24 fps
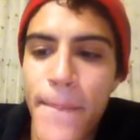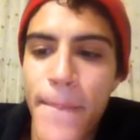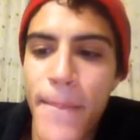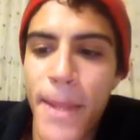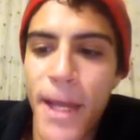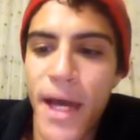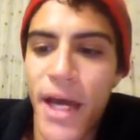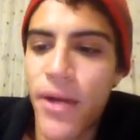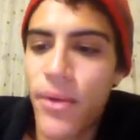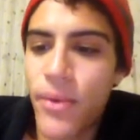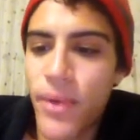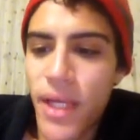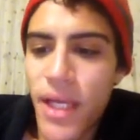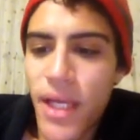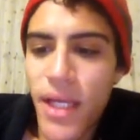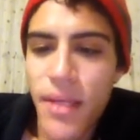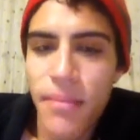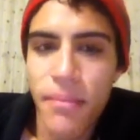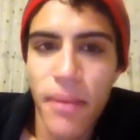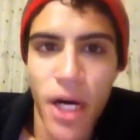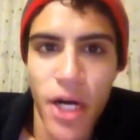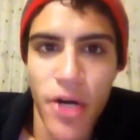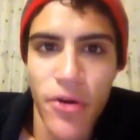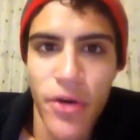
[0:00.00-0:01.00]
I don't eat in
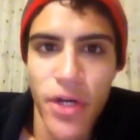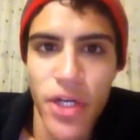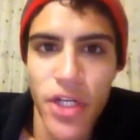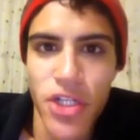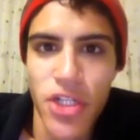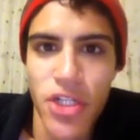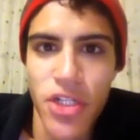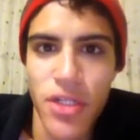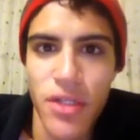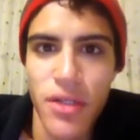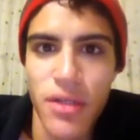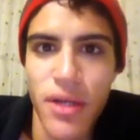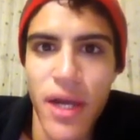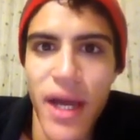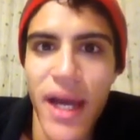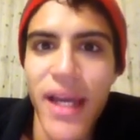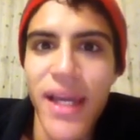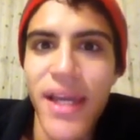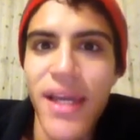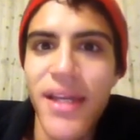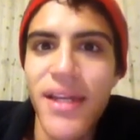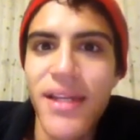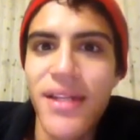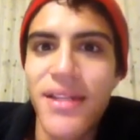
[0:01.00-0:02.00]
moderation. I
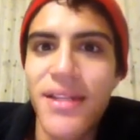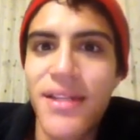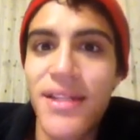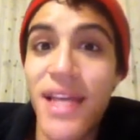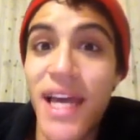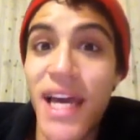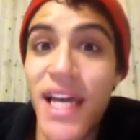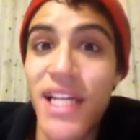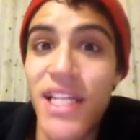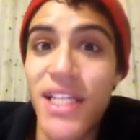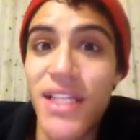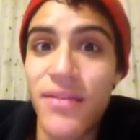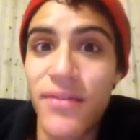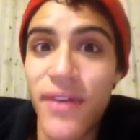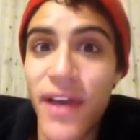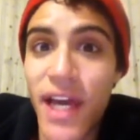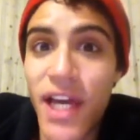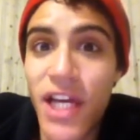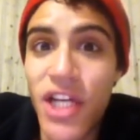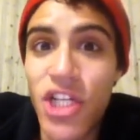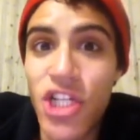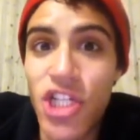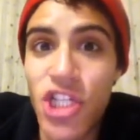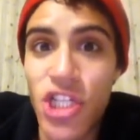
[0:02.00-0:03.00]
eat in
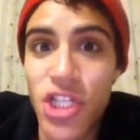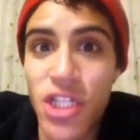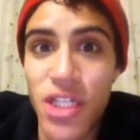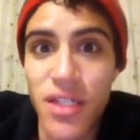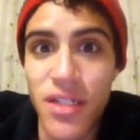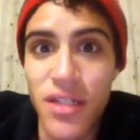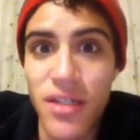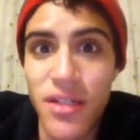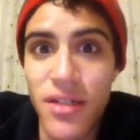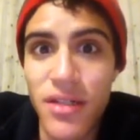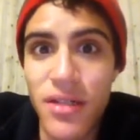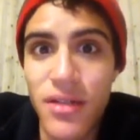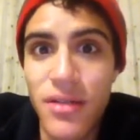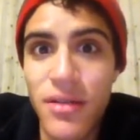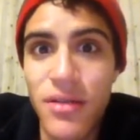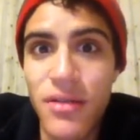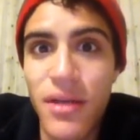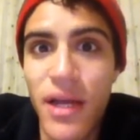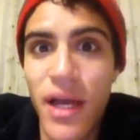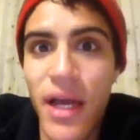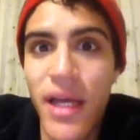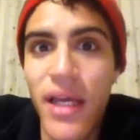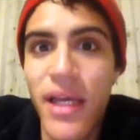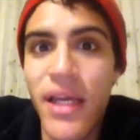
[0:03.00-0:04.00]
satisfaction.
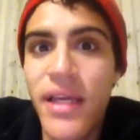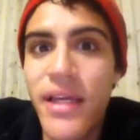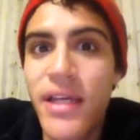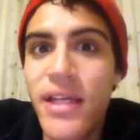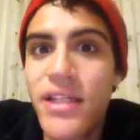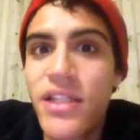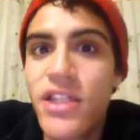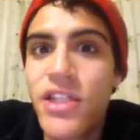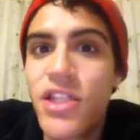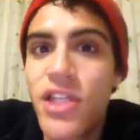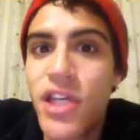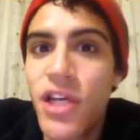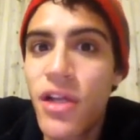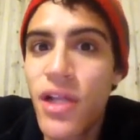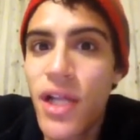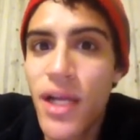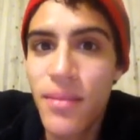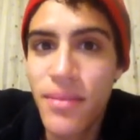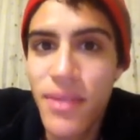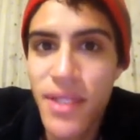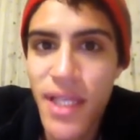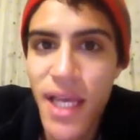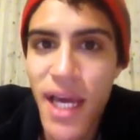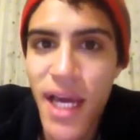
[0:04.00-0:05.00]
I eat until
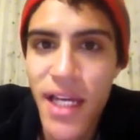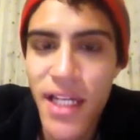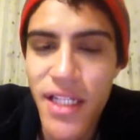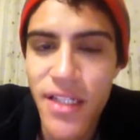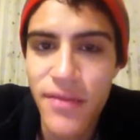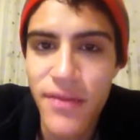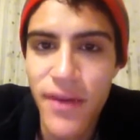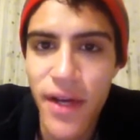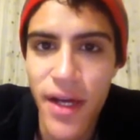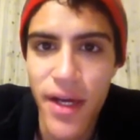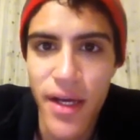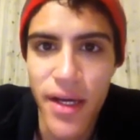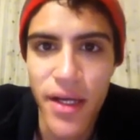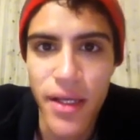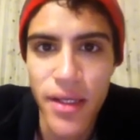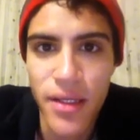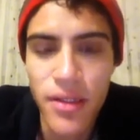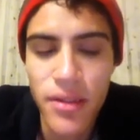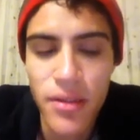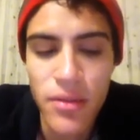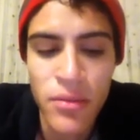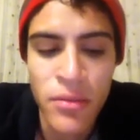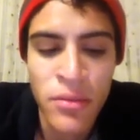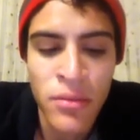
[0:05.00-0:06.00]
I'm satisfied.
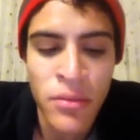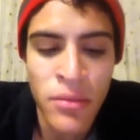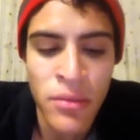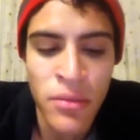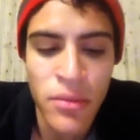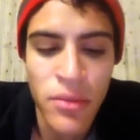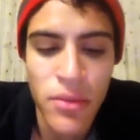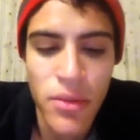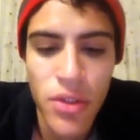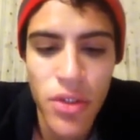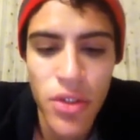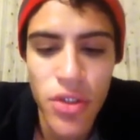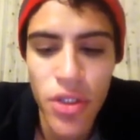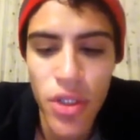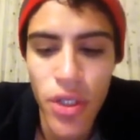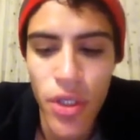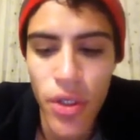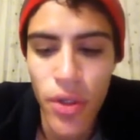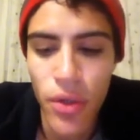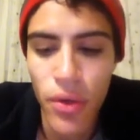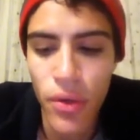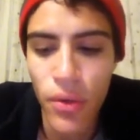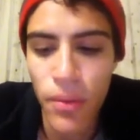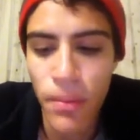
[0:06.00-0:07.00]

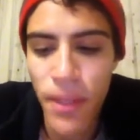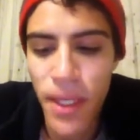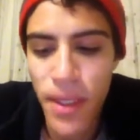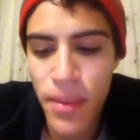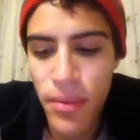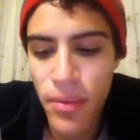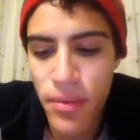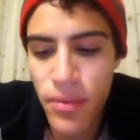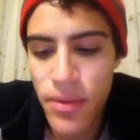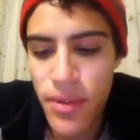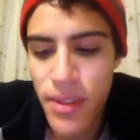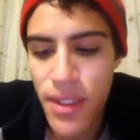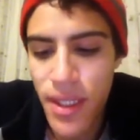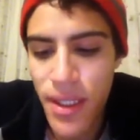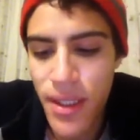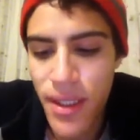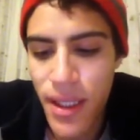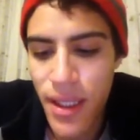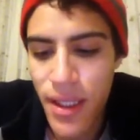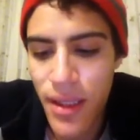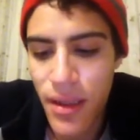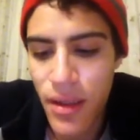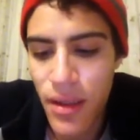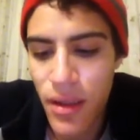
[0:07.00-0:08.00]
So people who say
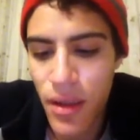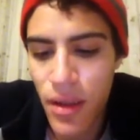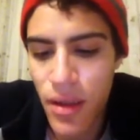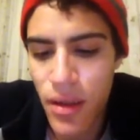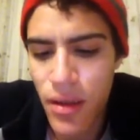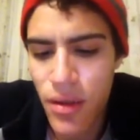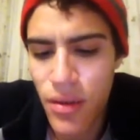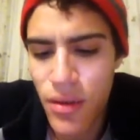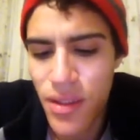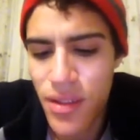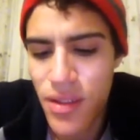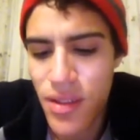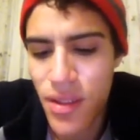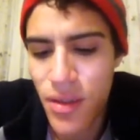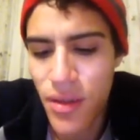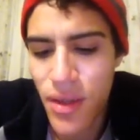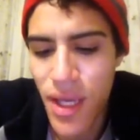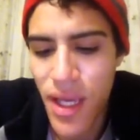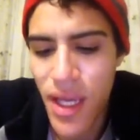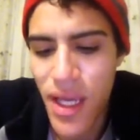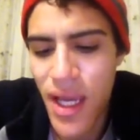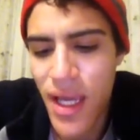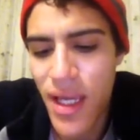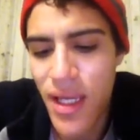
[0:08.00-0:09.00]
that, oh, it's
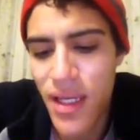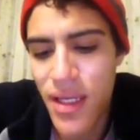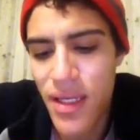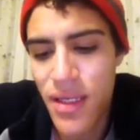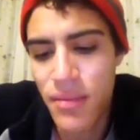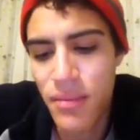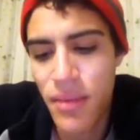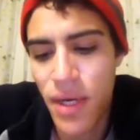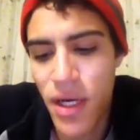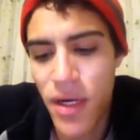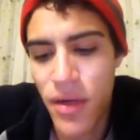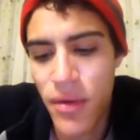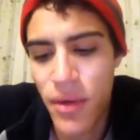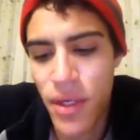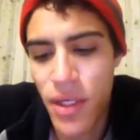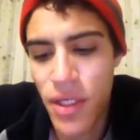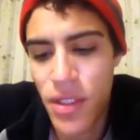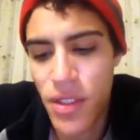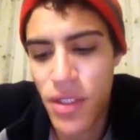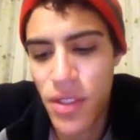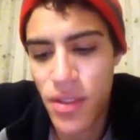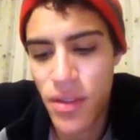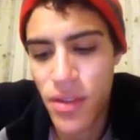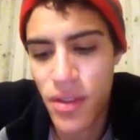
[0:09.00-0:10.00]
okay, I eat in
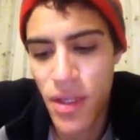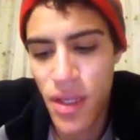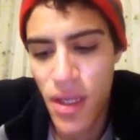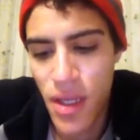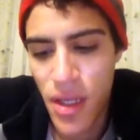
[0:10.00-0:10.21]
moderation,